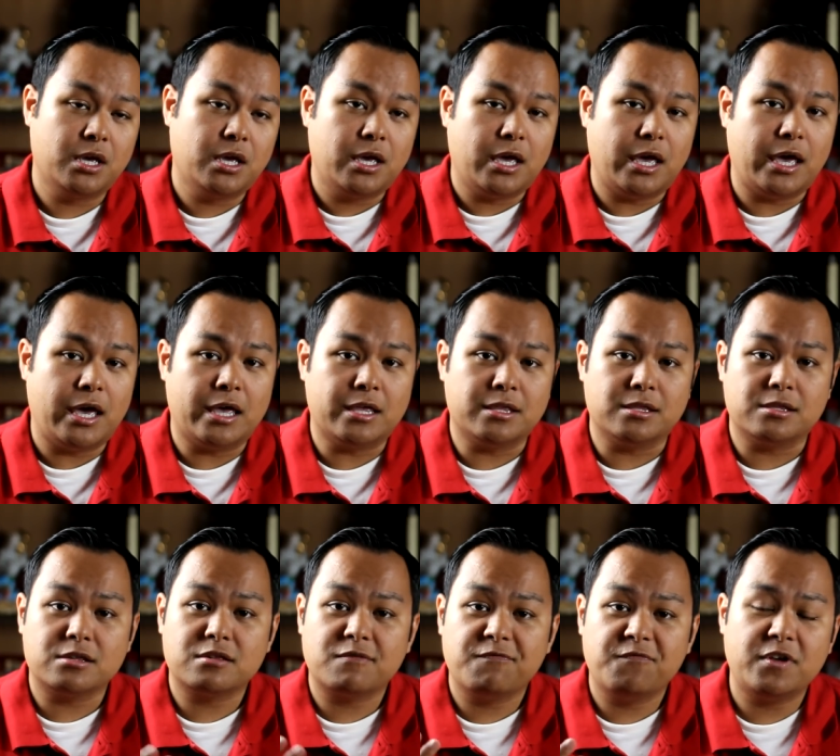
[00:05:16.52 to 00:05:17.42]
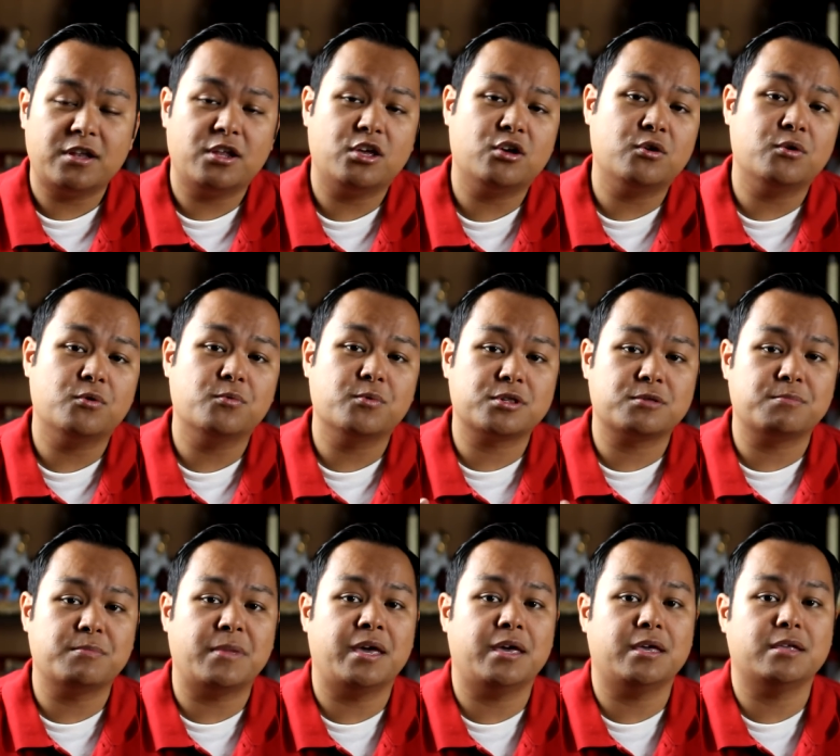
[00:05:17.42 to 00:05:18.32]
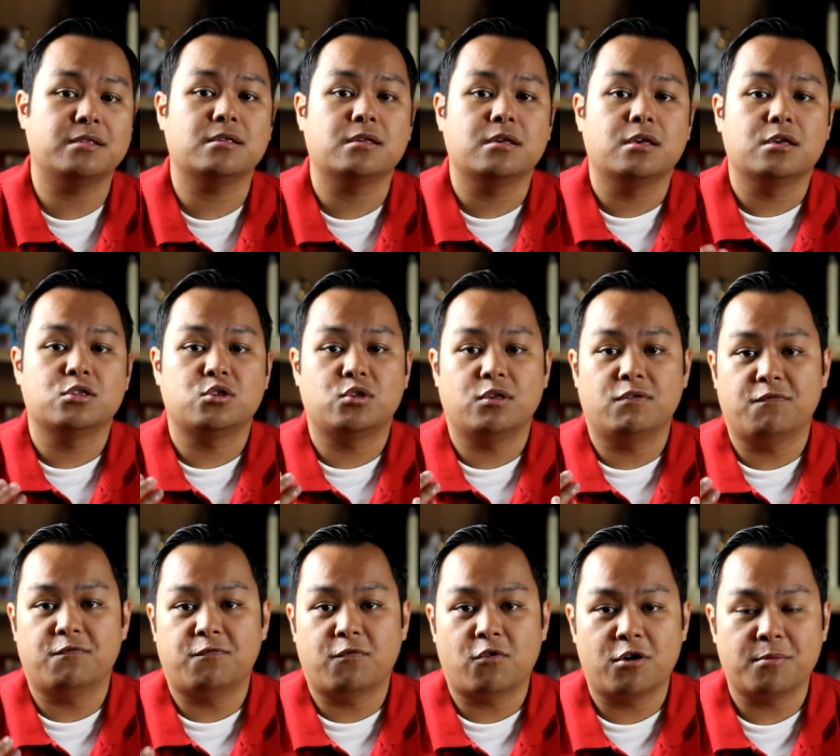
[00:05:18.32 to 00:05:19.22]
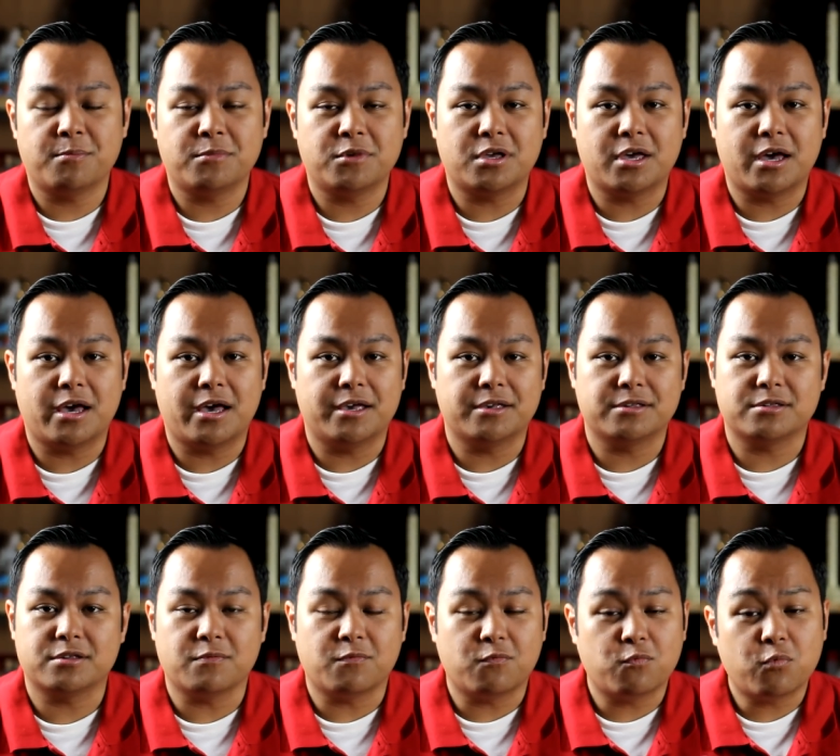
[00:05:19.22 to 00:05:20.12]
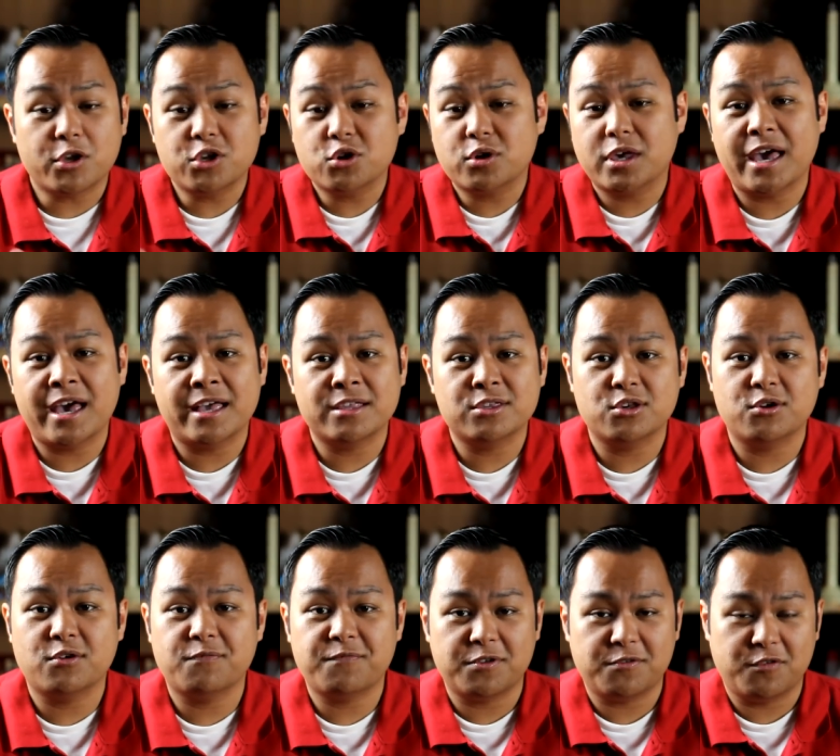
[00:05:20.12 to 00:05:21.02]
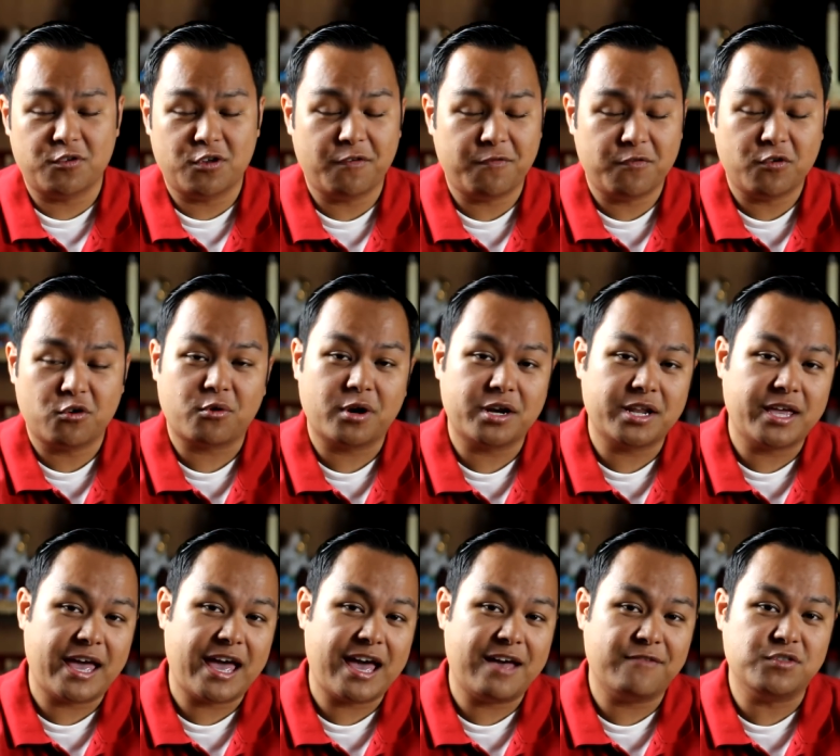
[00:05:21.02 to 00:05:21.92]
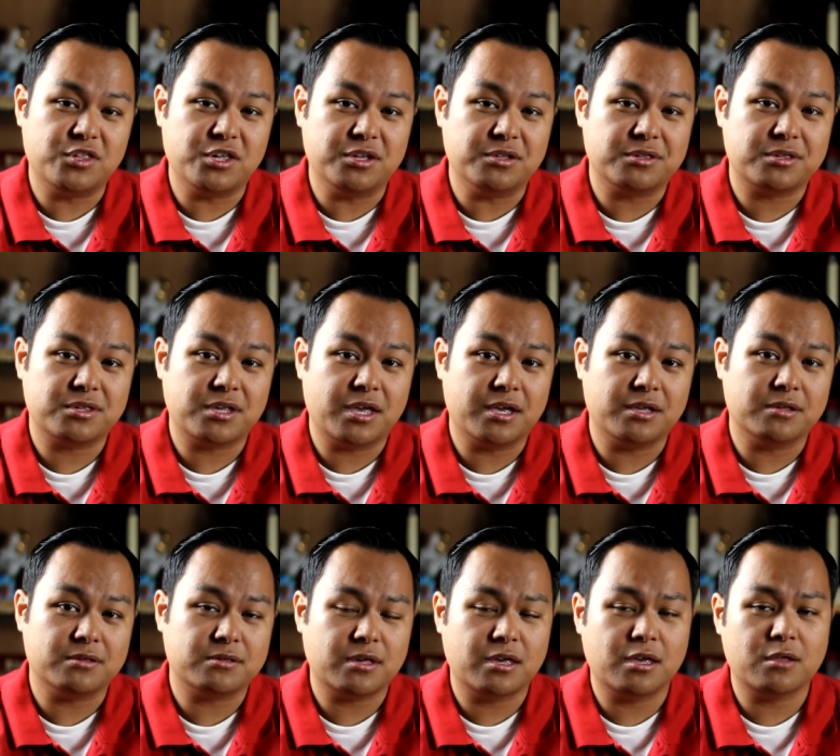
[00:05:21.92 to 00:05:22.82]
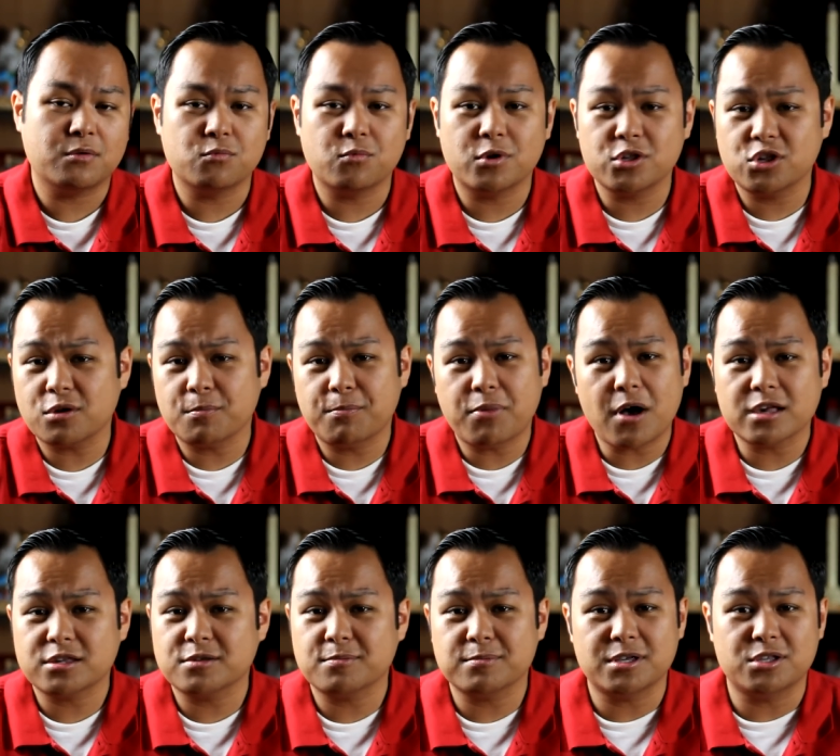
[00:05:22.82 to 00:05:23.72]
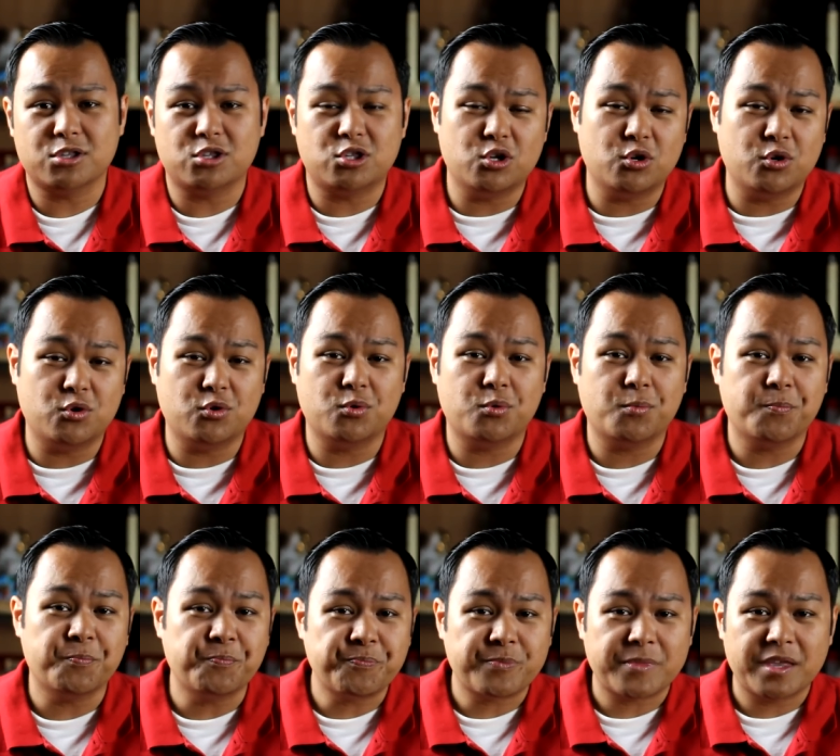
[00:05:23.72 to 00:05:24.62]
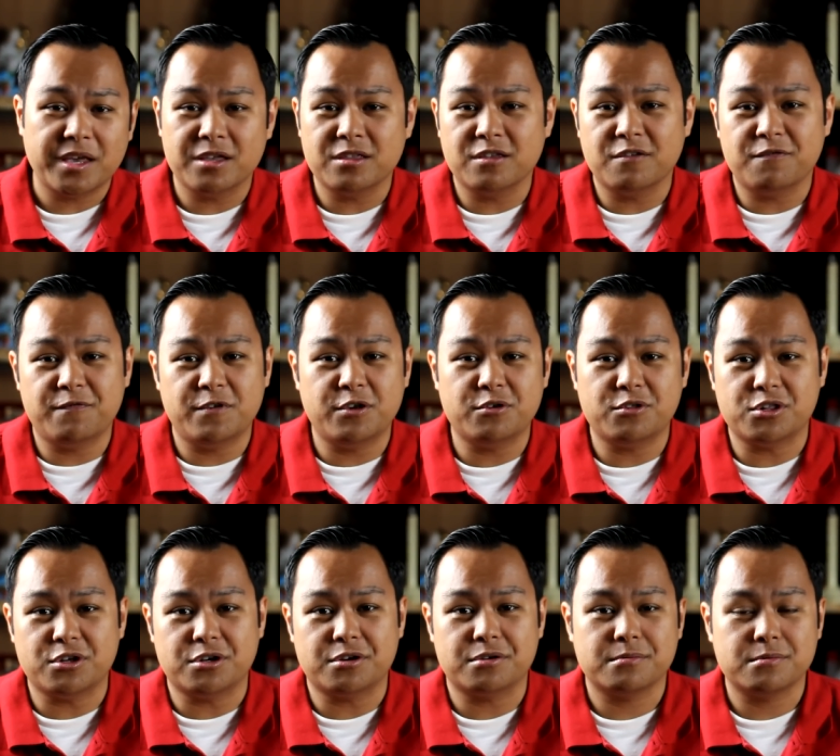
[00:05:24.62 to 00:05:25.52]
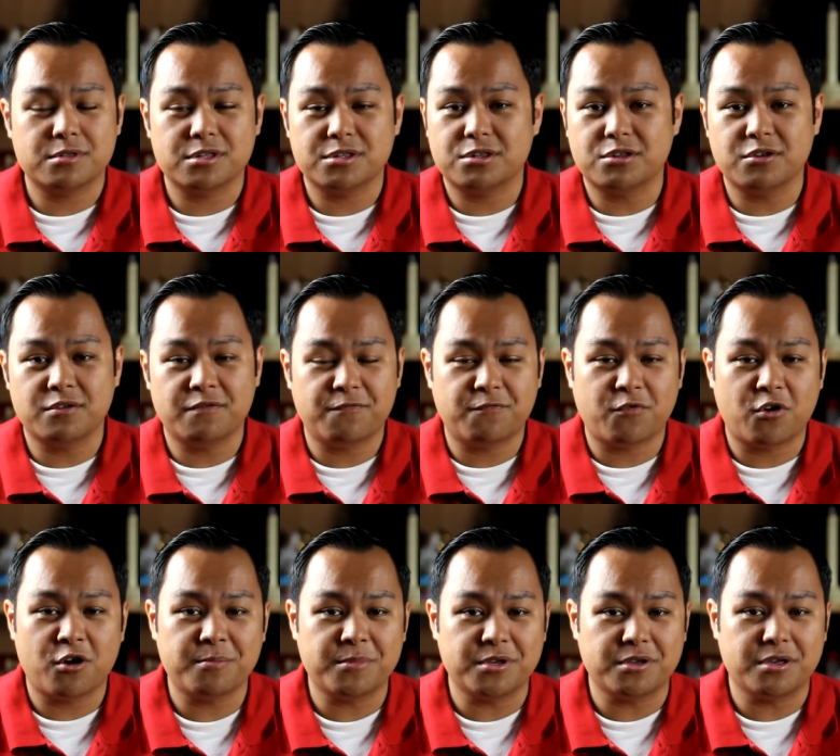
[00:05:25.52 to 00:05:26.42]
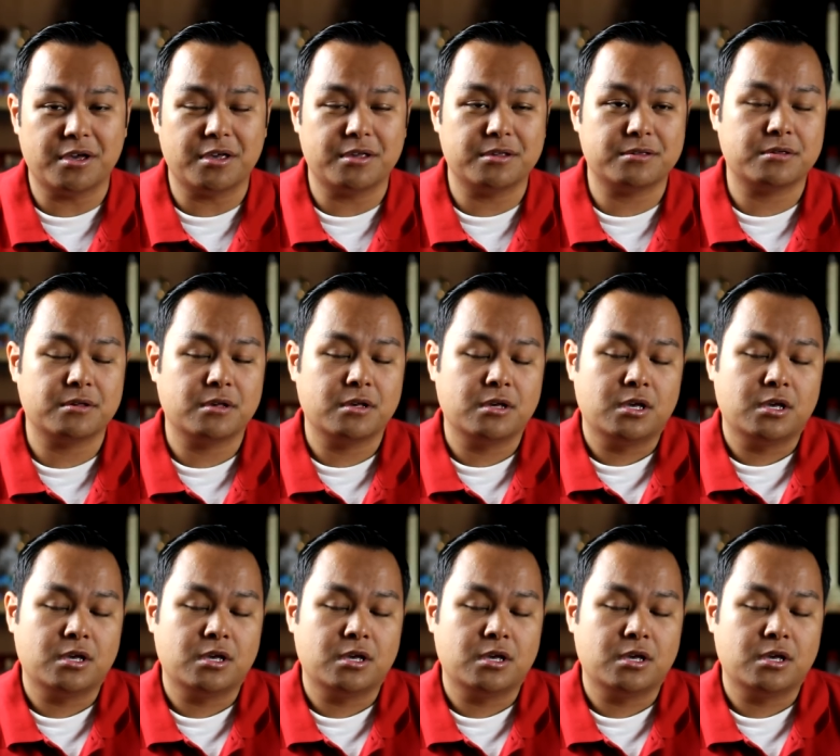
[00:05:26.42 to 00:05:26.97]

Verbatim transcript: And this video was made to inform you guys of what you can do if you, if you already have jean stains and what you can possibly do in the future, just to inform you guys.